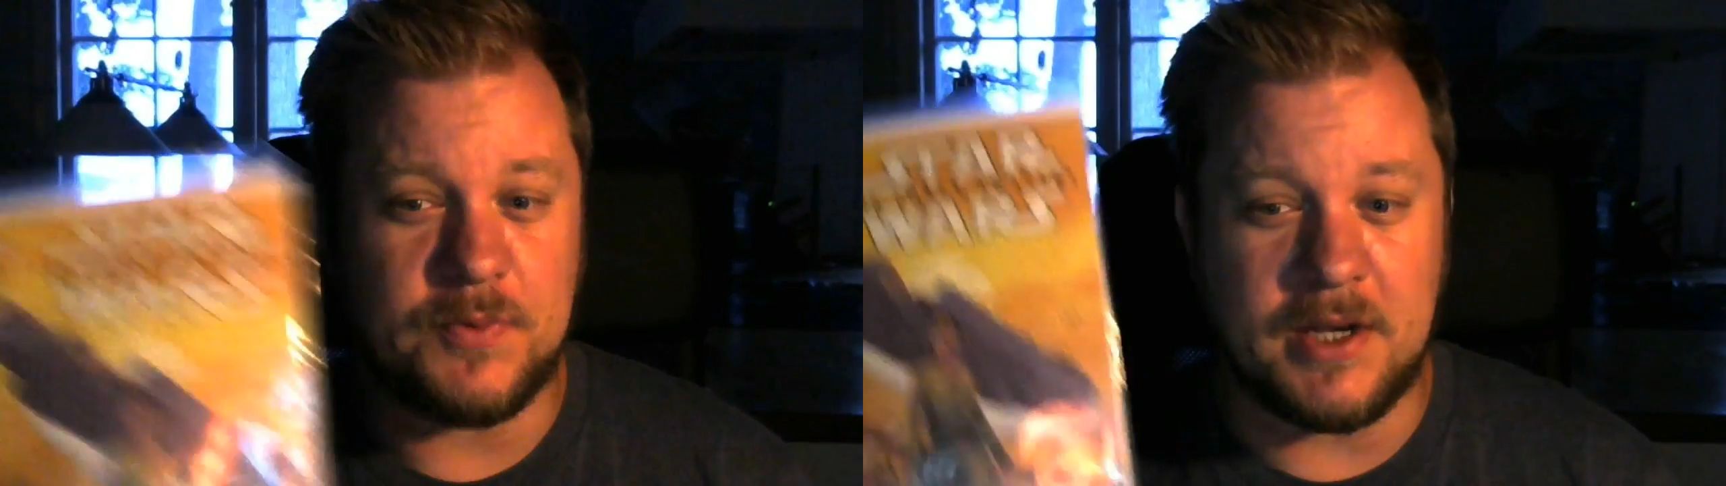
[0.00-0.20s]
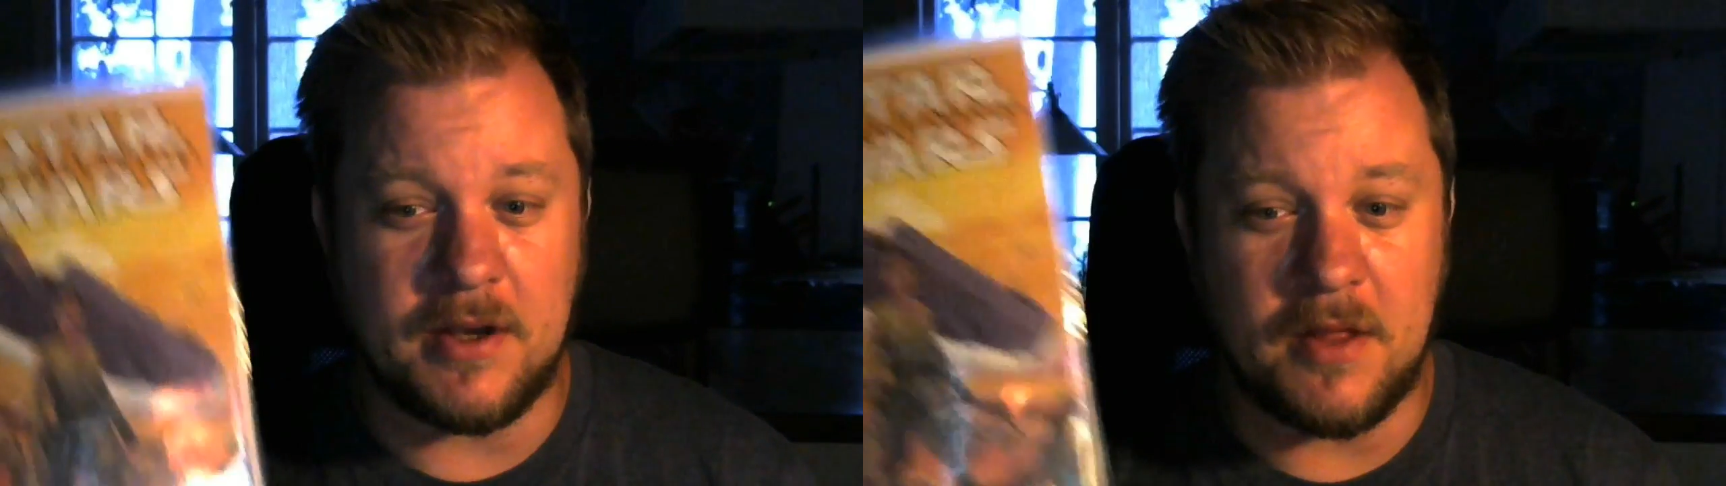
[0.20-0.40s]

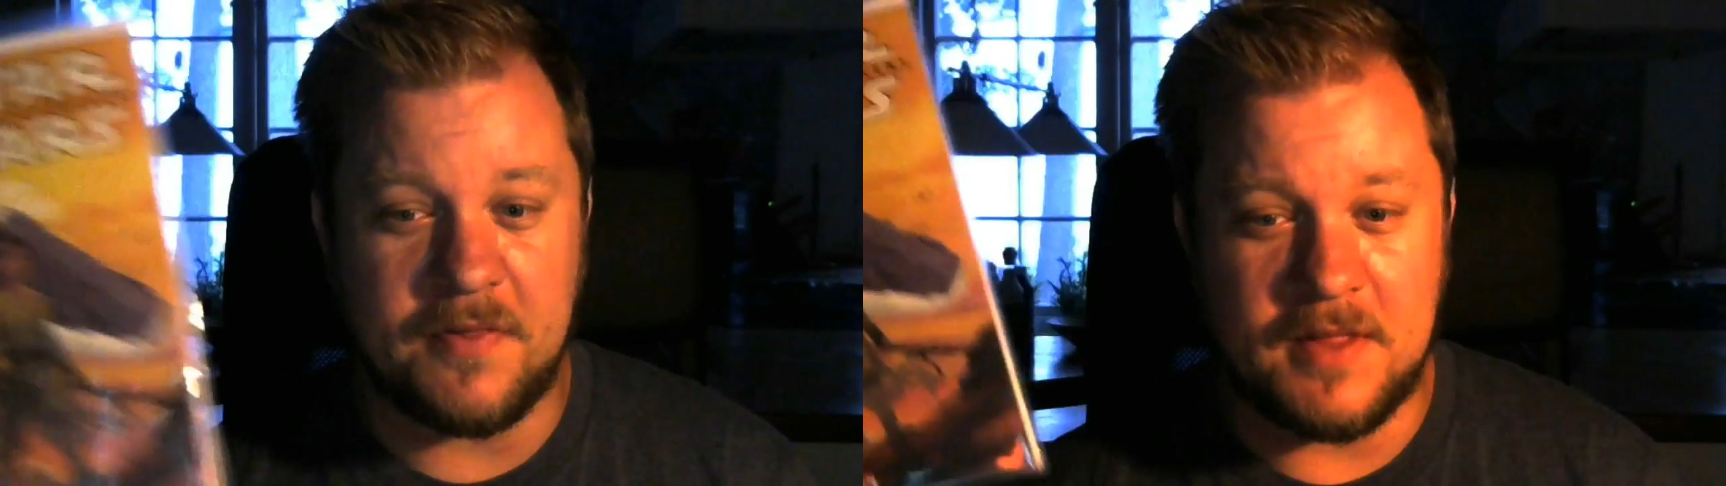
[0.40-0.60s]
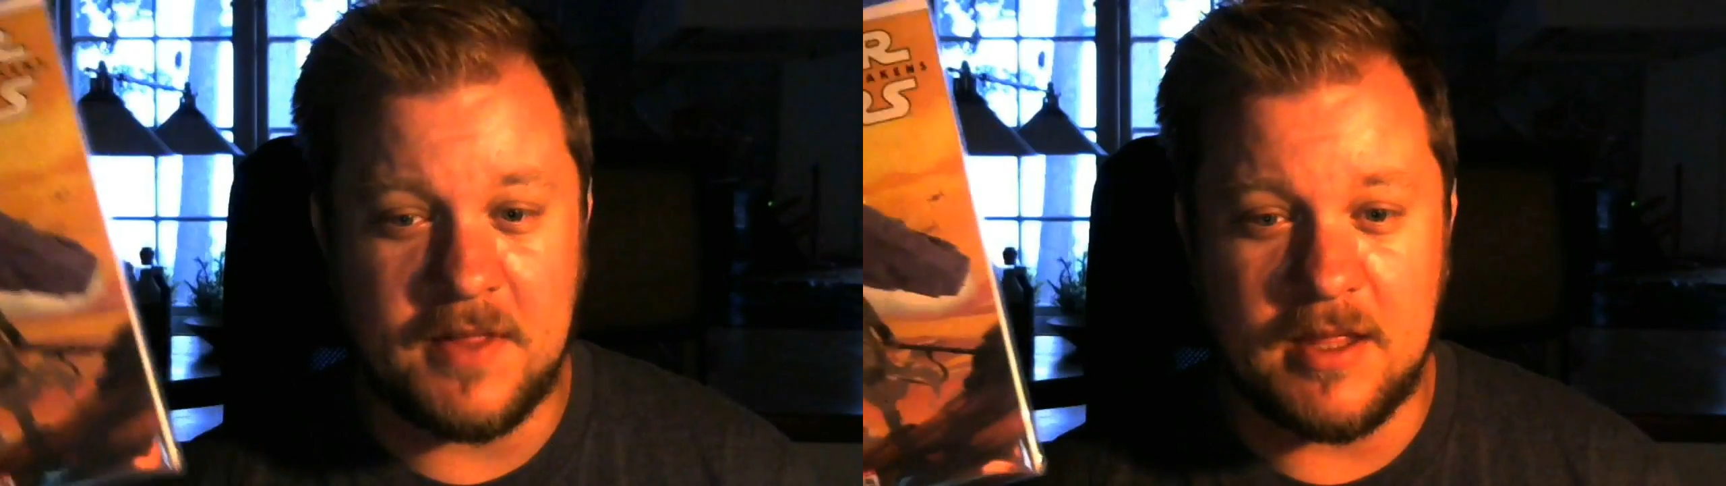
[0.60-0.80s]
really
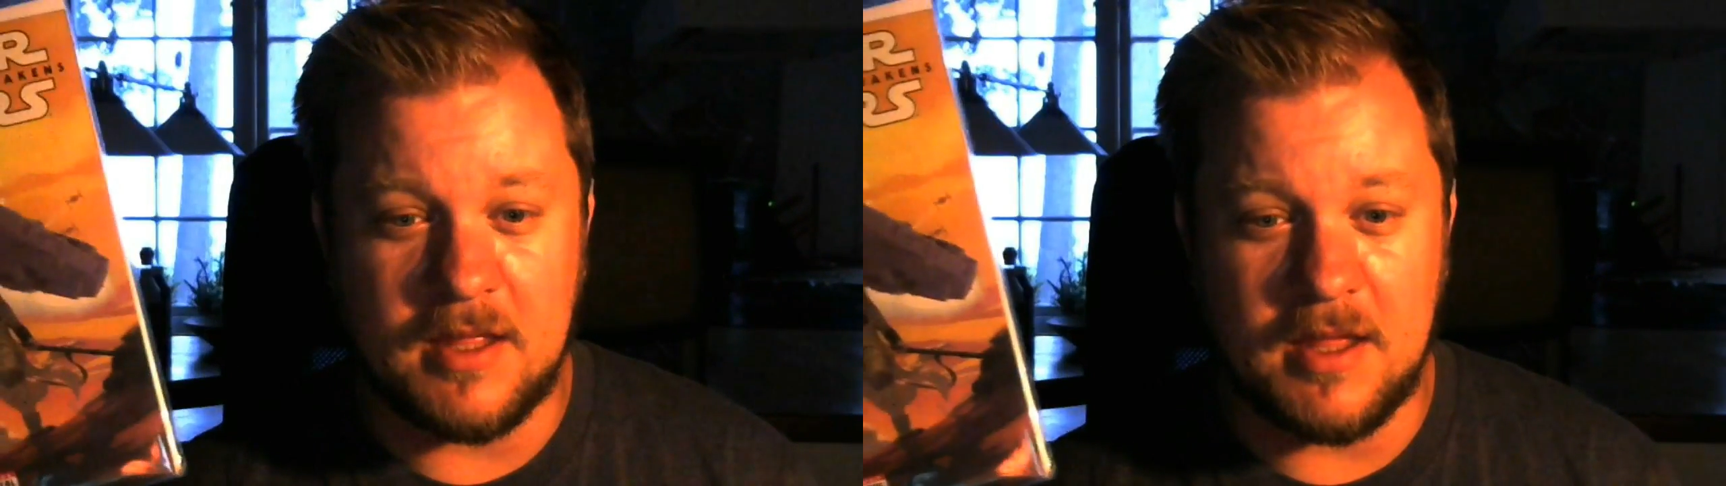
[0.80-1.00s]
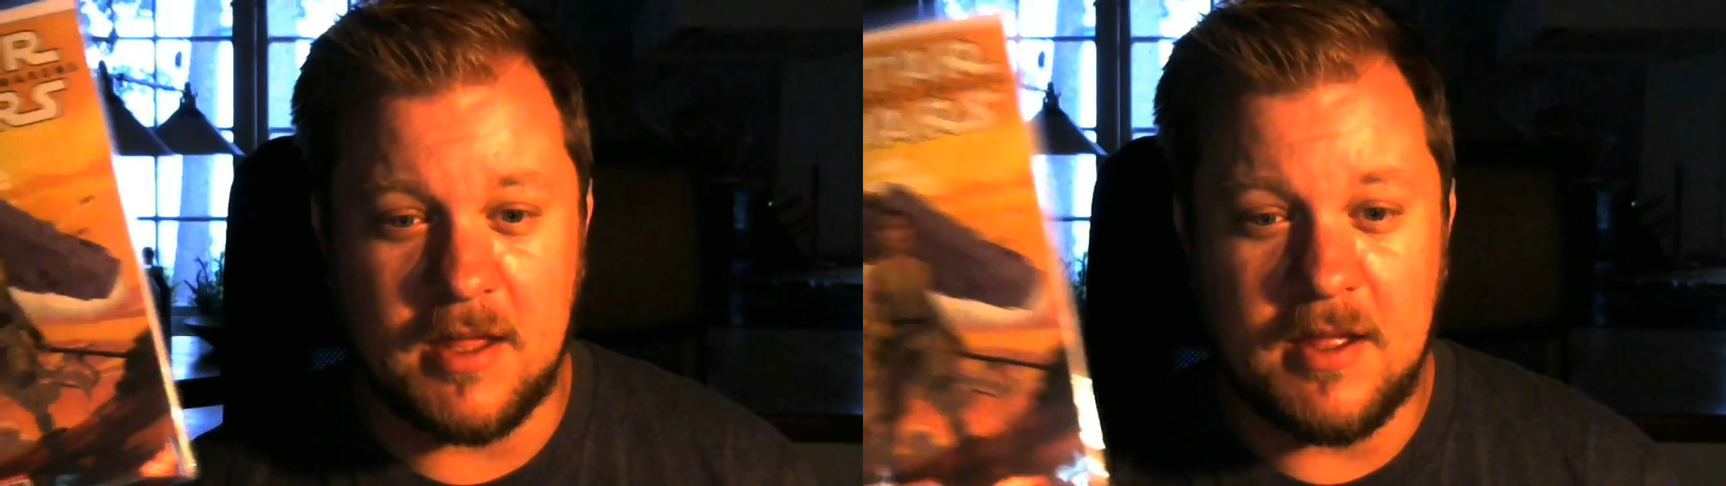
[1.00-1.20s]

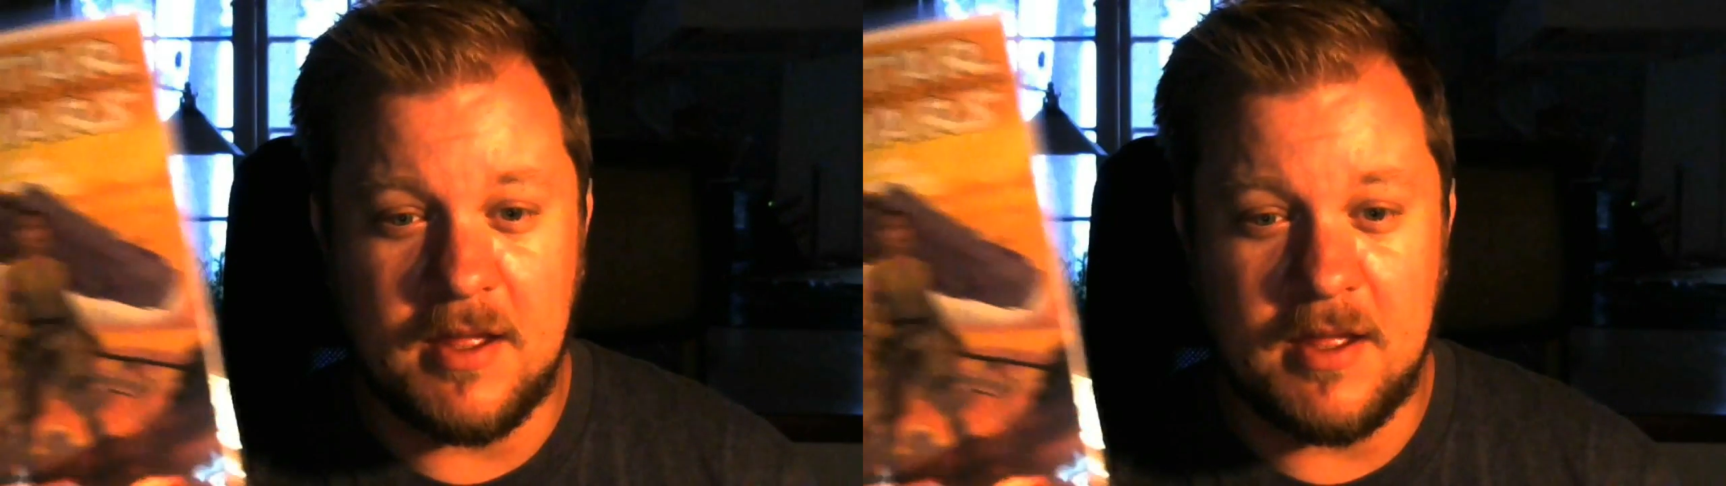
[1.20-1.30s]
nothing